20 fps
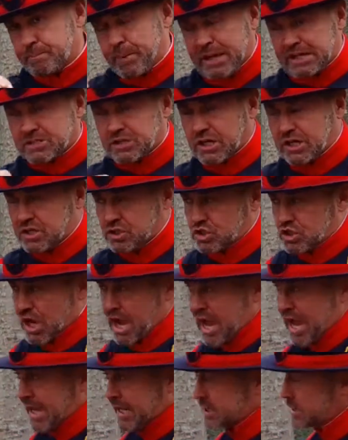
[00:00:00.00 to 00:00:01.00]
Peter in
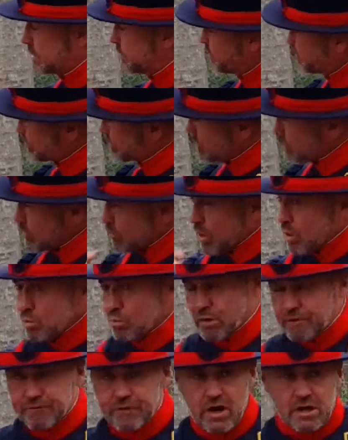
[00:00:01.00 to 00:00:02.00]
chains,
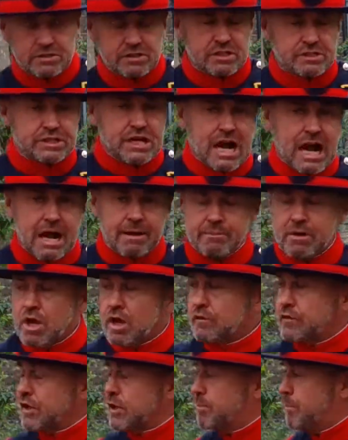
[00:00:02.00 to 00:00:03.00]
refers to the time
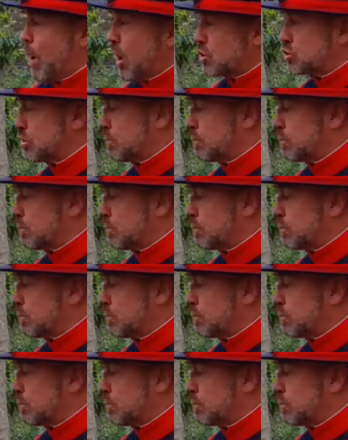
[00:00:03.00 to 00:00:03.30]
the Apostle